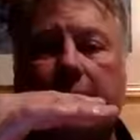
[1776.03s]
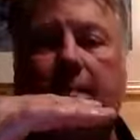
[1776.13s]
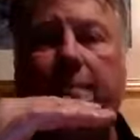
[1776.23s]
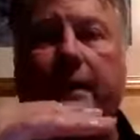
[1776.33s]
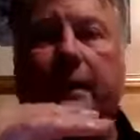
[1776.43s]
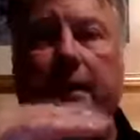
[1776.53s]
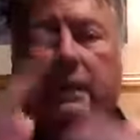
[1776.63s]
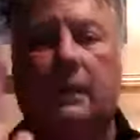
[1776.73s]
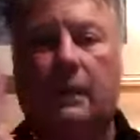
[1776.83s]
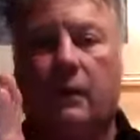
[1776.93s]
the middle
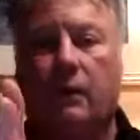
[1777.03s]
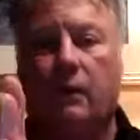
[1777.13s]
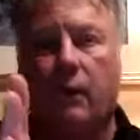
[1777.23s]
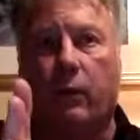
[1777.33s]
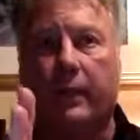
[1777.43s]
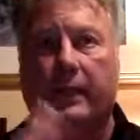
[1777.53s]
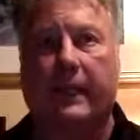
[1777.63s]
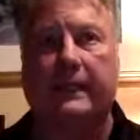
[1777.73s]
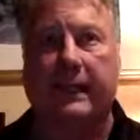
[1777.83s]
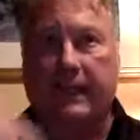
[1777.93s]
where we
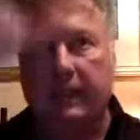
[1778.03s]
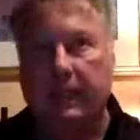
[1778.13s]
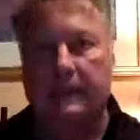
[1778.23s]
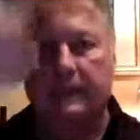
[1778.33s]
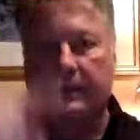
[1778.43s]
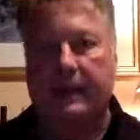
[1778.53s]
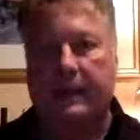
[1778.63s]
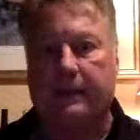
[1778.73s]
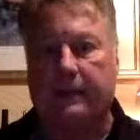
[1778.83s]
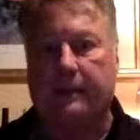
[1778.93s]
like that climate
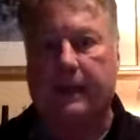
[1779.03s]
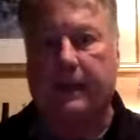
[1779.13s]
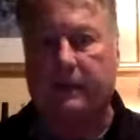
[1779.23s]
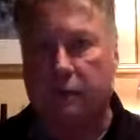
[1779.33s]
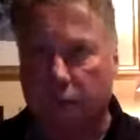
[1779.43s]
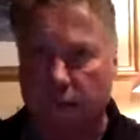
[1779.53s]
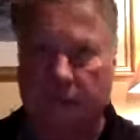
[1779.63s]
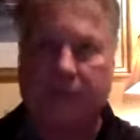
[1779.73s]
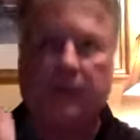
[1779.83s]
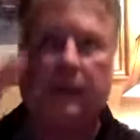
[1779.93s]
pattern, that
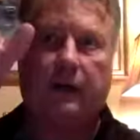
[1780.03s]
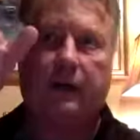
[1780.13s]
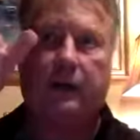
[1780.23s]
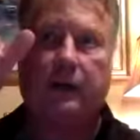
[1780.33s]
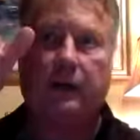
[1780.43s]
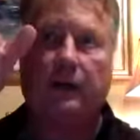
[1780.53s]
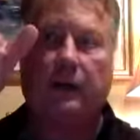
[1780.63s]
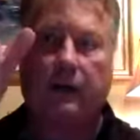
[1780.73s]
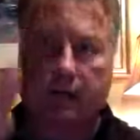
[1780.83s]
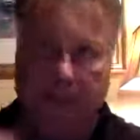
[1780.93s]
cooling fog,
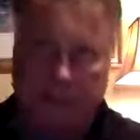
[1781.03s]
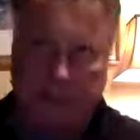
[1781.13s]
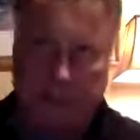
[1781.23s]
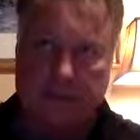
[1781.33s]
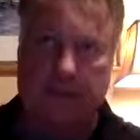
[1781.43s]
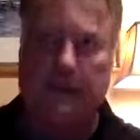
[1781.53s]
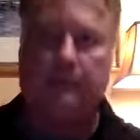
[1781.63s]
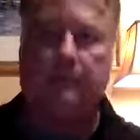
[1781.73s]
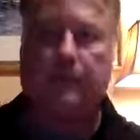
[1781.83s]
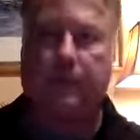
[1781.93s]
and that
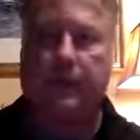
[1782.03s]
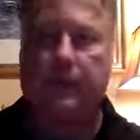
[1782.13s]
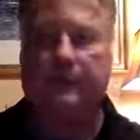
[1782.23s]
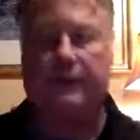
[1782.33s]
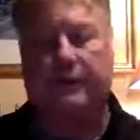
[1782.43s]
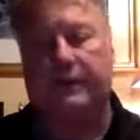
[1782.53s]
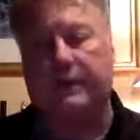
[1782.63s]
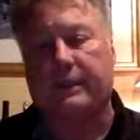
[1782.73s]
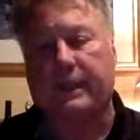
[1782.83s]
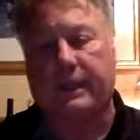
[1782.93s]
burn off during
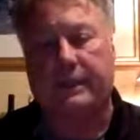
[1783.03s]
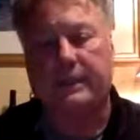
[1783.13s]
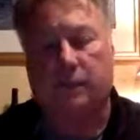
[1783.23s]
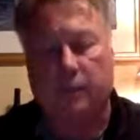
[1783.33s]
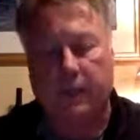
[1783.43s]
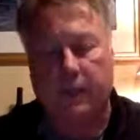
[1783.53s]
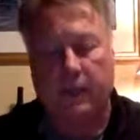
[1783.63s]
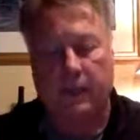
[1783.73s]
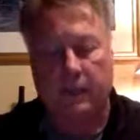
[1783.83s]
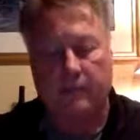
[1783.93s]
the day. So we
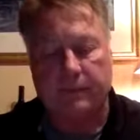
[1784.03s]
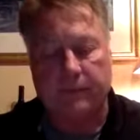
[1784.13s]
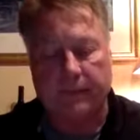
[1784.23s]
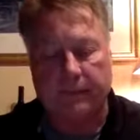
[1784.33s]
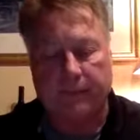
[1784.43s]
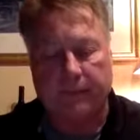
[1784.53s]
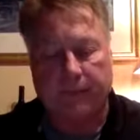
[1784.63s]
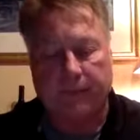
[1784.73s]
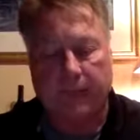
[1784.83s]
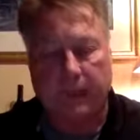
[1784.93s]
believe
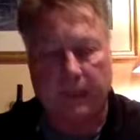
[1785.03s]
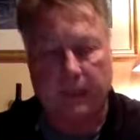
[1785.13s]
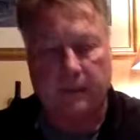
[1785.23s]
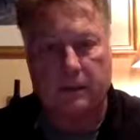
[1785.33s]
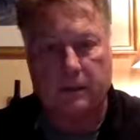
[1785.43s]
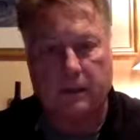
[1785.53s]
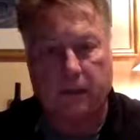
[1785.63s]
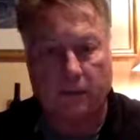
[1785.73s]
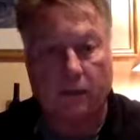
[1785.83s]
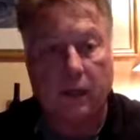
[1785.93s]
our
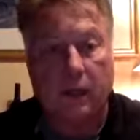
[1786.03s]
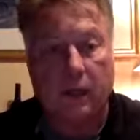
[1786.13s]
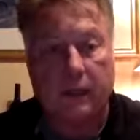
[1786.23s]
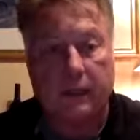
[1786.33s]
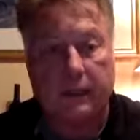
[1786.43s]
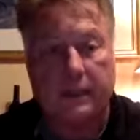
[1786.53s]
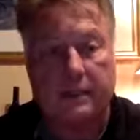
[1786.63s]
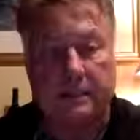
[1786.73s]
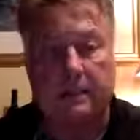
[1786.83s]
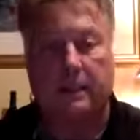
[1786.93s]
terroir
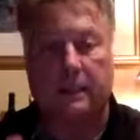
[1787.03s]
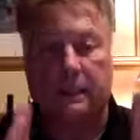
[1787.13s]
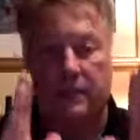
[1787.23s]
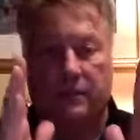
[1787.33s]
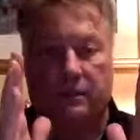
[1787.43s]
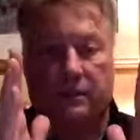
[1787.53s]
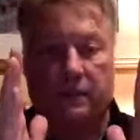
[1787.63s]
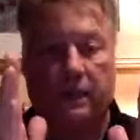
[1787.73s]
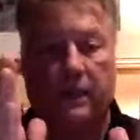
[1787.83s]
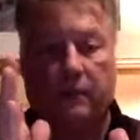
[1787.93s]
is
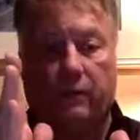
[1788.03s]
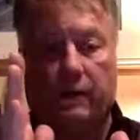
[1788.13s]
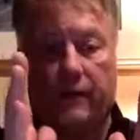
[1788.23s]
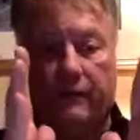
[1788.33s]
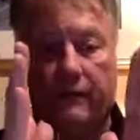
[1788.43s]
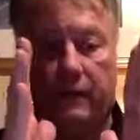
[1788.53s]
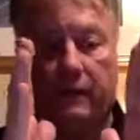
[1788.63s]
unique. We have a